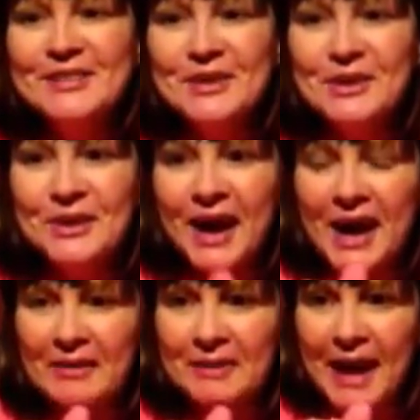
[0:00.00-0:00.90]
to
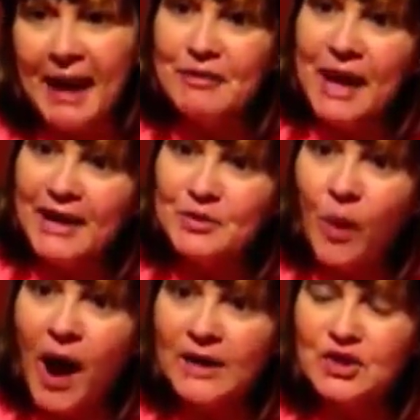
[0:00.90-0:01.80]
have you guys
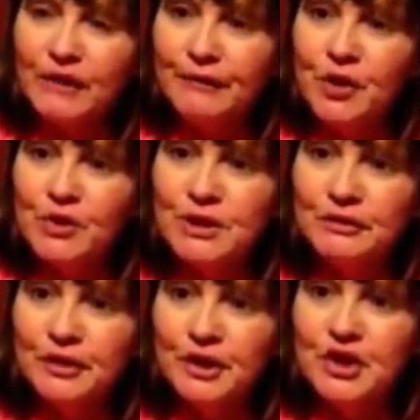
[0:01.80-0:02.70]
watch a few
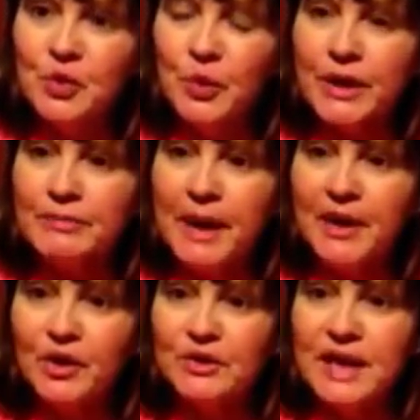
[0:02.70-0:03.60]
different wreath
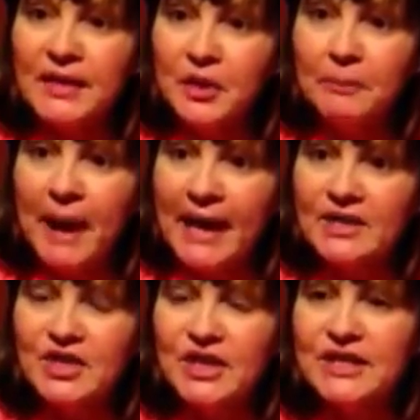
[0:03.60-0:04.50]
makers and their
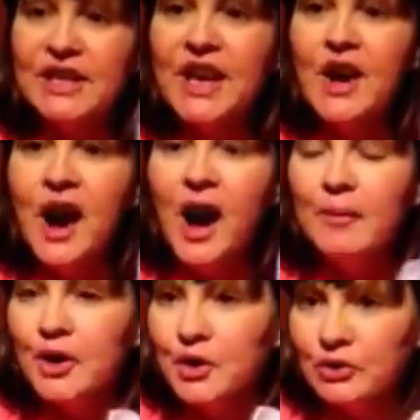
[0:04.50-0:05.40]
pages
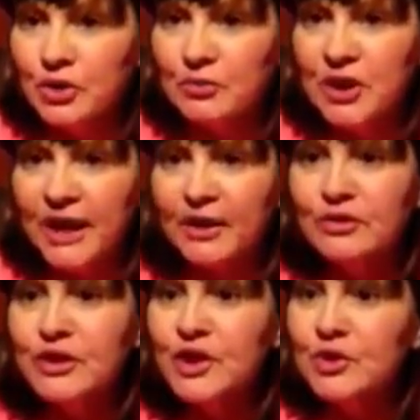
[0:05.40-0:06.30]
or YouTube
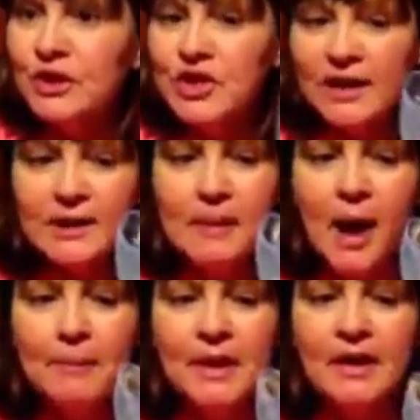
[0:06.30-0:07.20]
channels so that you can check them
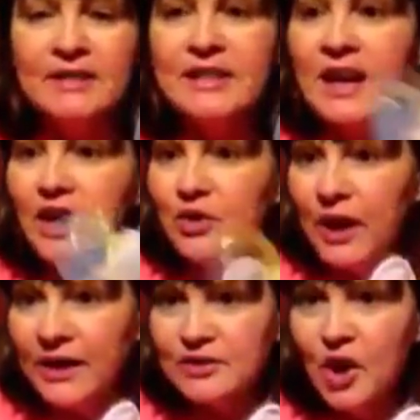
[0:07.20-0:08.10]
out, because you
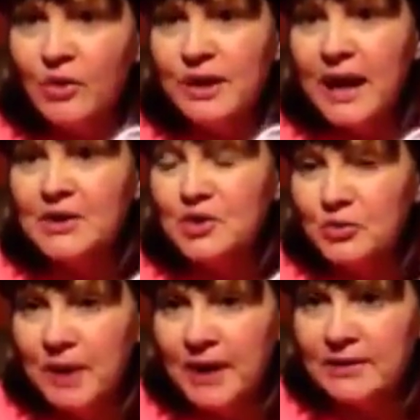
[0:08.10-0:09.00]
guys know that I
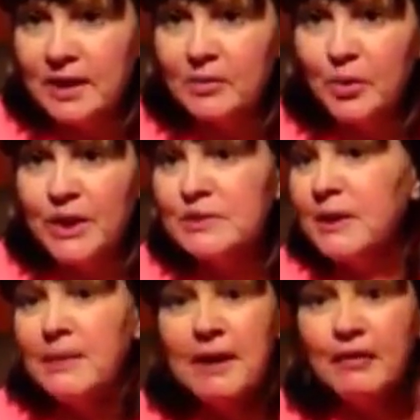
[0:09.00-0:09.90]
do make some wreaths,
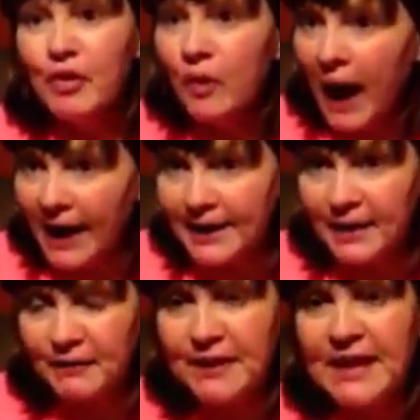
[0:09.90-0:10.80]
but I make a
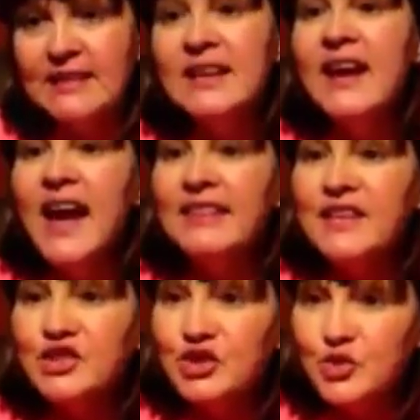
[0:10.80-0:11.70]
variety of things, and
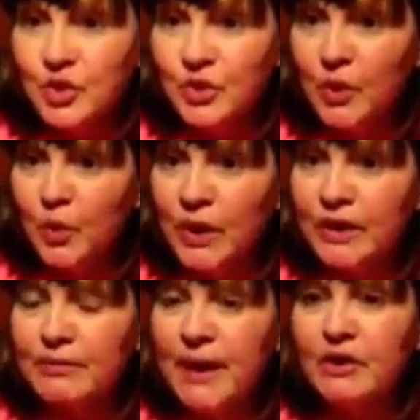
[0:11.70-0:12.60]
these are strictly
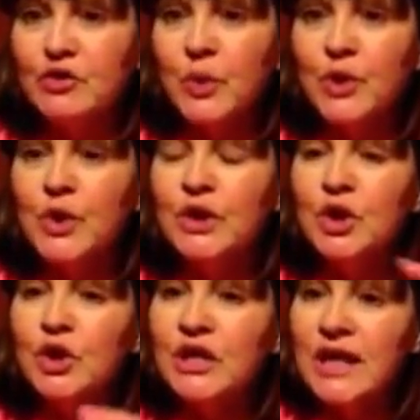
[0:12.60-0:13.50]
wreath makers where you can
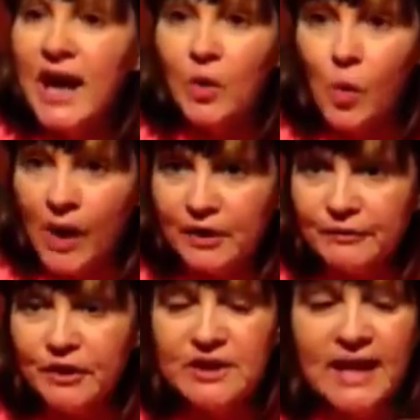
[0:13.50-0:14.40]
learn a lot of
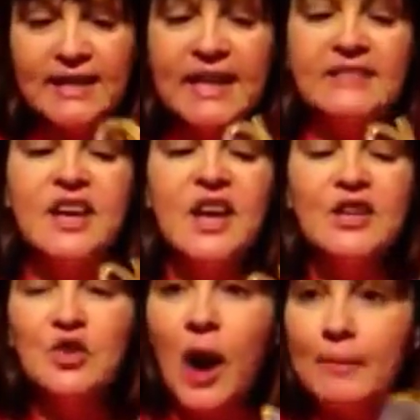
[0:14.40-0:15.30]
wonderful techniques.
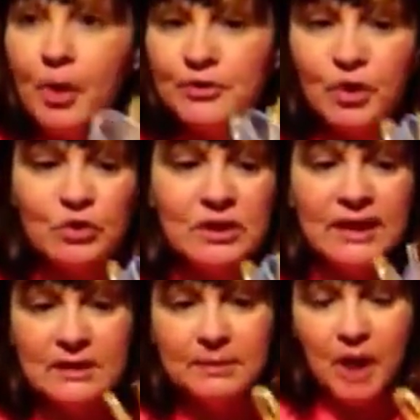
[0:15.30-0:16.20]
So I'll post those
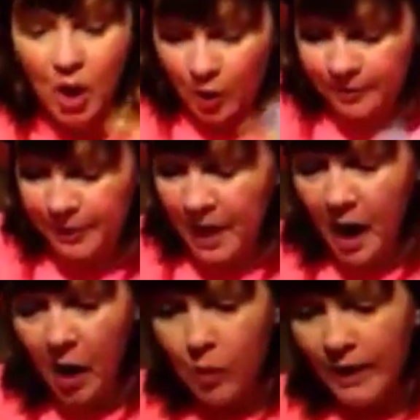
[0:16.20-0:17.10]
links below.
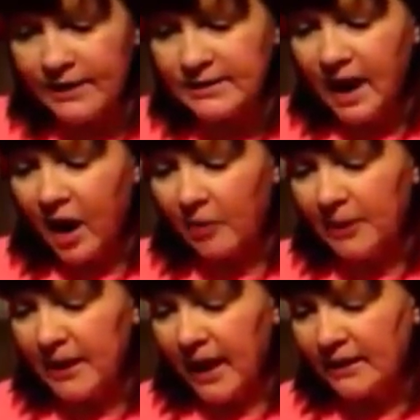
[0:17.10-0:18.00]
One is
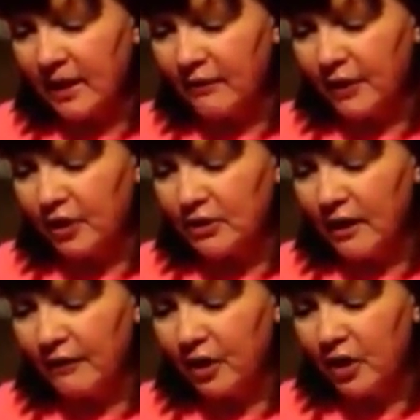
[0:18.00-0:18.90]
Carmen. I love
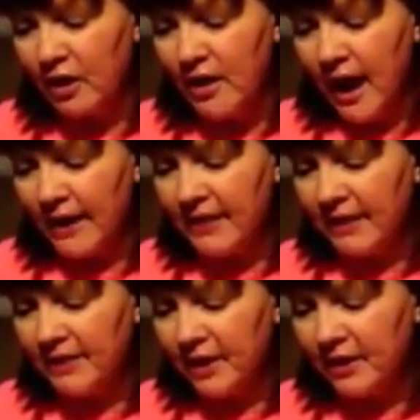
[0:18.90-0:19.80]
her. And
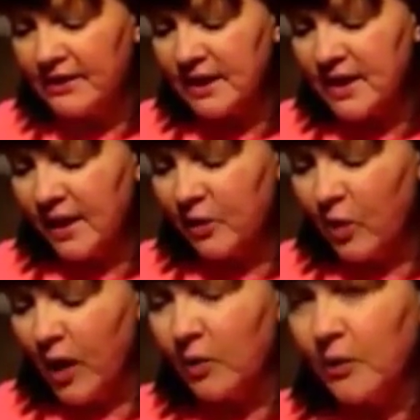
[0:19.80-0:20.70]
then there is another
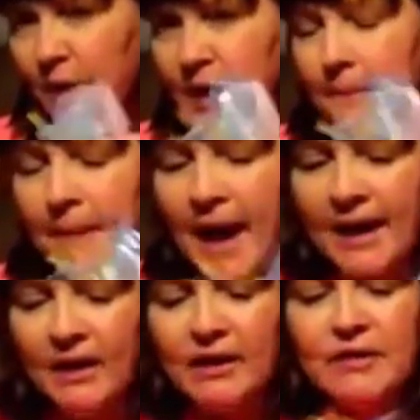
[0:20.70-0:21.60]
one. When we come
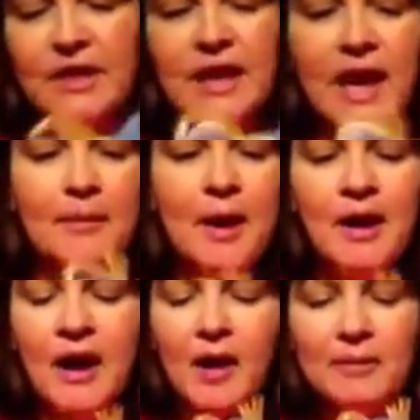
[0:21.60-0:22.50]
back, I'll give you the name.
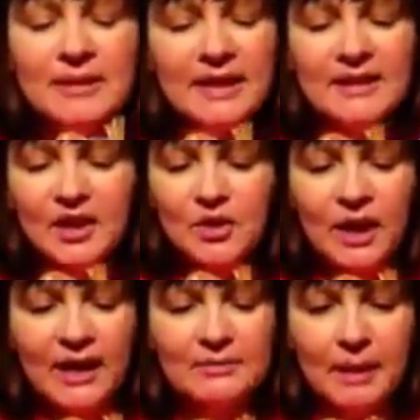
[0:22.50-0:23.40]
As I tell you
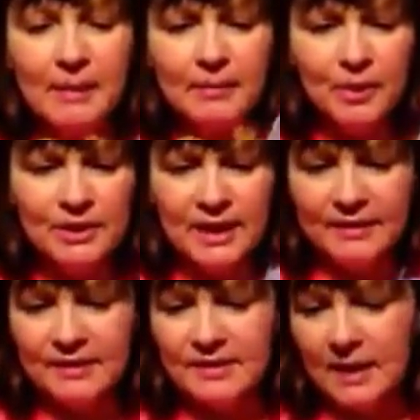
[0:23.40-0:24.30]
guys, my memory is
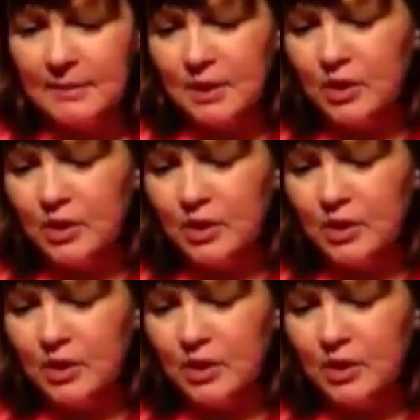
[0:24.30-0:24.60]
not the same